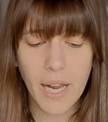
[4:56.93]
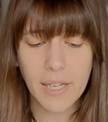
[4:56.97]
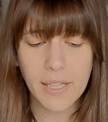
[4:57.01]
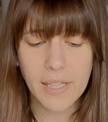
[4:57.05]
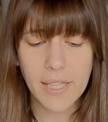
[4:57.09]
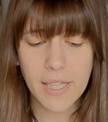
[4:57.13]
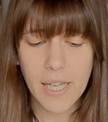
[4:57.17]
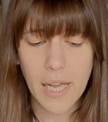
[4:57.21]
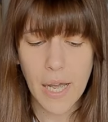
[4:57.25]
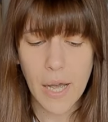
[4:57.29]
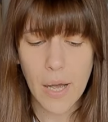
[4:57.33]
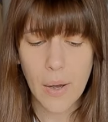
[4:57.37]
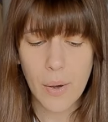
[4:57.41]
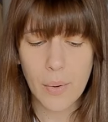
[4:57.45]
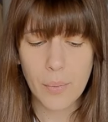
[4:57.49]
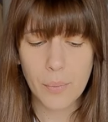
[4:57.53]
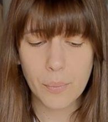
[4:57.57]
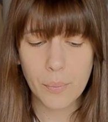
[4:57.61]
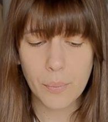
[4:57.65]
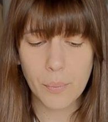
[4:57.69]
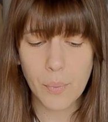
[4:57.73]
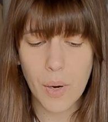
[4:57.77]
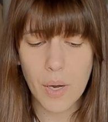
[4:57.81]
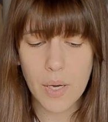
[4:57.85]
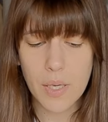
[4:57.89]
idea
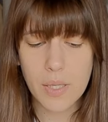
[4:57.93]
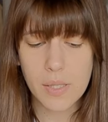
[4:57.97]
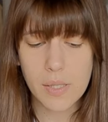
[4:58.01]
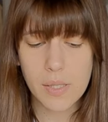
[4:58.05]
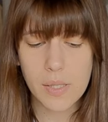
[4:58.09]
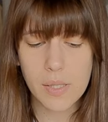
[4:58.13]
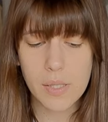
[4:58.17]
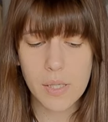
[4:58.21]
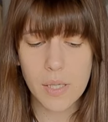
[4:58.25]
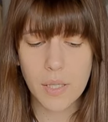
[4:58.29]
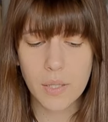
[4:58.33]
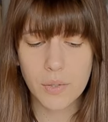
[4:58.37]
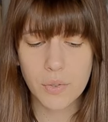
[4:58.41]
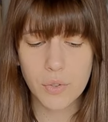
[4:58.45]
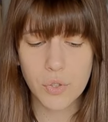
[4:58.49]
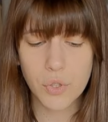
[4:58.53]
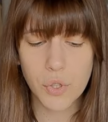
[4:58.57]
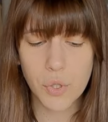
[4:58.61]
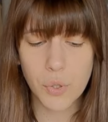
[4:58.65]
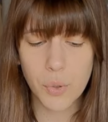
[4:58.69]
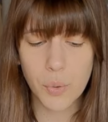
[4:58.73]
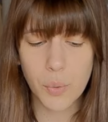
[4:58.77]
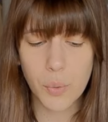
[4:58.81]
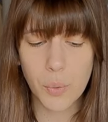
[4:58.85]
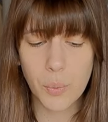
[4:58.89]
was
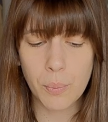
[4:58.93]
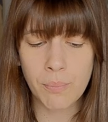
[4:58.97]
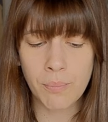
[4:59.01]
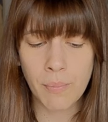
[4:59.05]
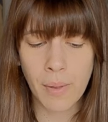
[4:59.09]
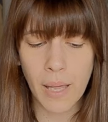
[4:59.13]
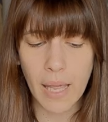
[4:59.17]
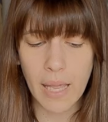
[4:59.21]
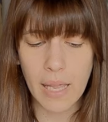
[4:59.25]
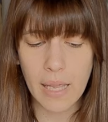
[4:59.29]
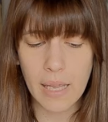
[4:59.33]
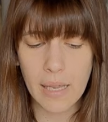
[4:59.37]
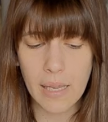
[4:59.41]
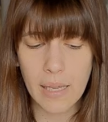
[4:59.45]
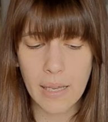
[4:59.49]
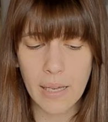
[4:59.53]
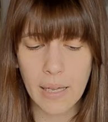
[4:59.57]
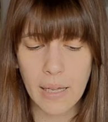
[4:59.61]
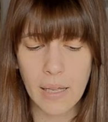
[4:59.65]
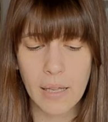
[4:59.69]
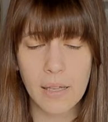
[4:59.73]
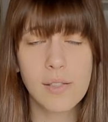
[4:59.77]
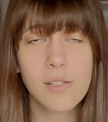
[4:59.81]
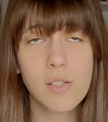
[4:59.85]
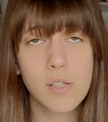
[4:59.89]
to make
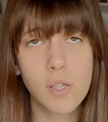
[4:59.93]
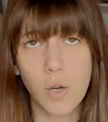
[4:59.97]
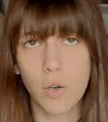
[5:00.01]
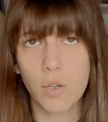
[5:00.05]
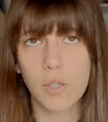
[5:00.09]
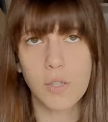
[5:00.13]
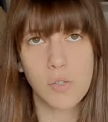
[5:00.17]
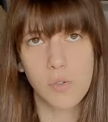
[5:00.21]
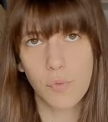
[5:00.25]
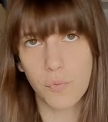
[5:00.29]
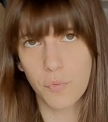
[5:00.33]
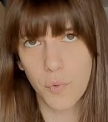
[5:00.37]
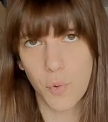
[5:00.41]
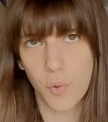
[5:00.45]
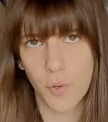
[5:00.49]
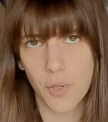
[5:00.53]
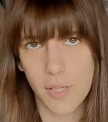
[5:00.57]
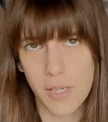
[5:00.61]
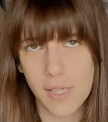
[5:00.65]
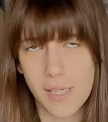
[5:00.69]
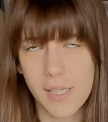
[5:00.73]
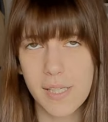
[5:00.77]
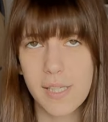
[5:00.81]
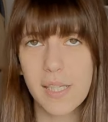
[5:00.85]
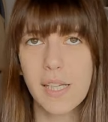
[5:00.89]
socks, of
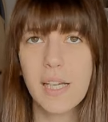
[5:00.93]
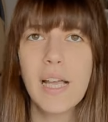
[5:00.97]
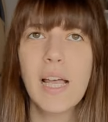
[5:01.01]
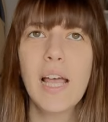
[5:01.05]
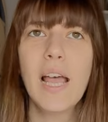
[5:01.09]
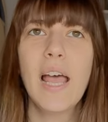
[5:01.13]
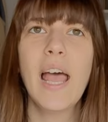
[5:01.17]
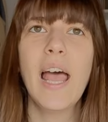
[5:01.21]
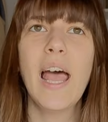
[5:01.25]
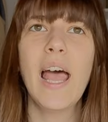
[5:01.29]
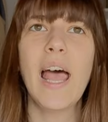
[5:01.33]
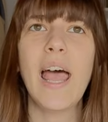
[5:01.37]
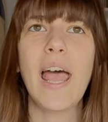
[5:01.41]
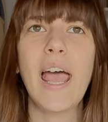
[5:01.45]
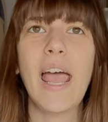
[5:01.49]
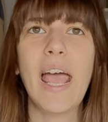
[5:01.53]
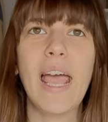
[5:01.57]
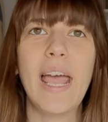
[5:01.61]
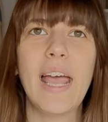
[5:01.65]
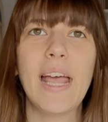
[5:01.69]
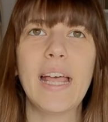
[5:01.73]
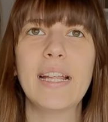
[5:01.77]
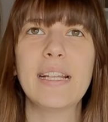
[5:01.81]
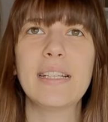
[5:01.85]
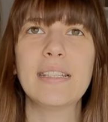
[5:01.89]
course.
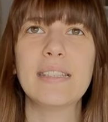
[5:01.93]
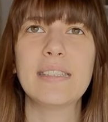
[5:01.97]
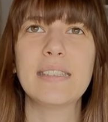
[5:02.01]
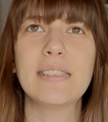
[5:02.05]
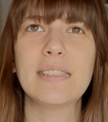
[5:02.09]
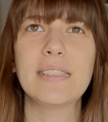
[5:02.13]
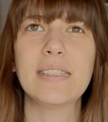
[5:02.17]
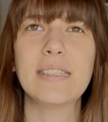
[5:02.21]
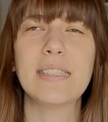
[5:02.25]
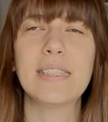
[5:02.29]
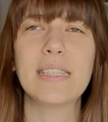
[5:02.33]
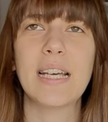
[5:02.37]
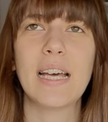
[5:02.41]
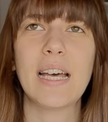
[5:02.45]
And